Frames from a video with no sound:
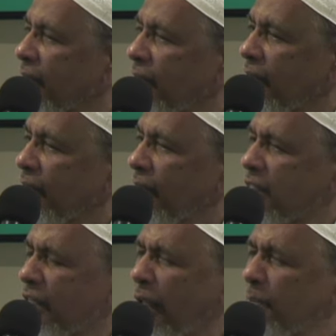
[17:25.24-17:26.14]

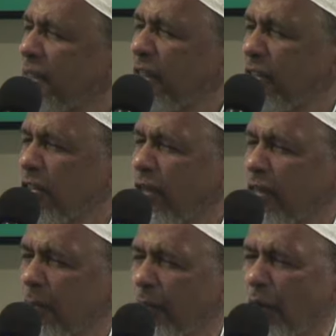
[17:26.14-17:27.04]
Islam teaches us
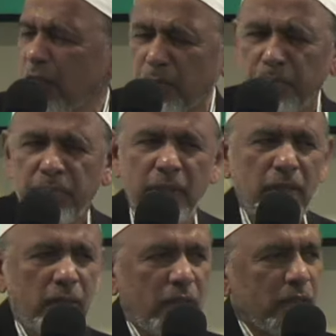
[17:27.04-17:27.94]
about the,
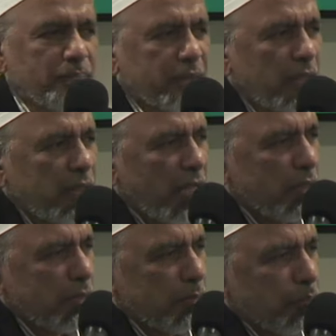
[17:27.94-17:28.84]
you know, the,
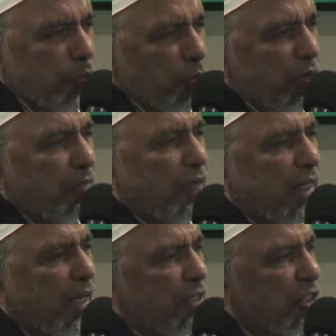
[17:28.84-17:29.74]
that
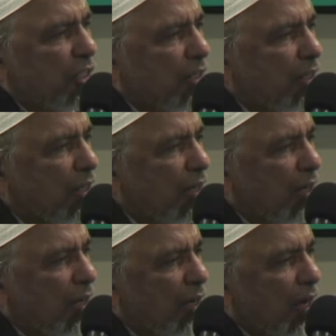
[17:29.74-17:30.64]
purification.
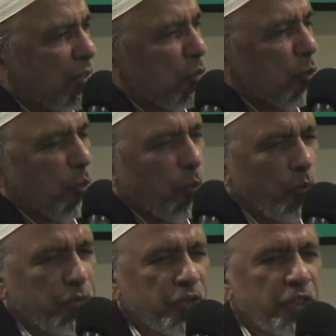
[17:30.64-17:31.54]

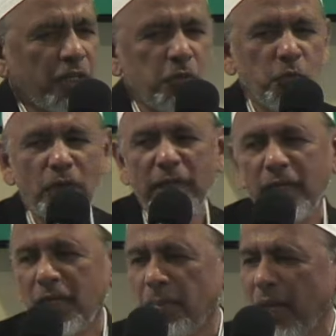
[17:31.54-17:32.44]
At-tuhur shatrul
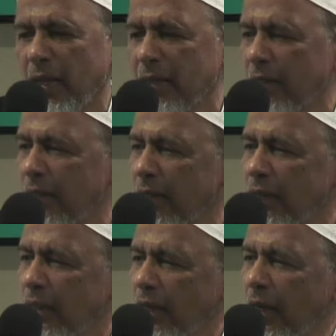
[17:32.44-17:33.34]

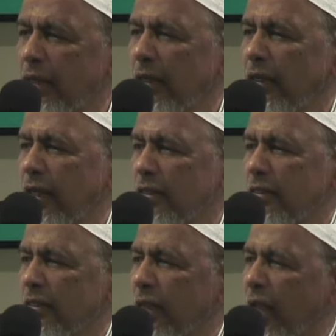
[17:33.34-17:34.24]
iman. Cleanliness
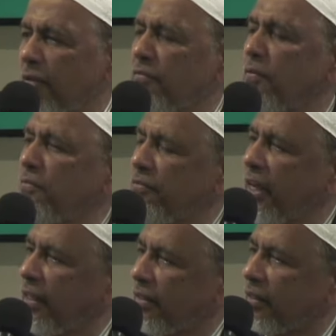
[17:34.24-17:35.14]
is half of faith.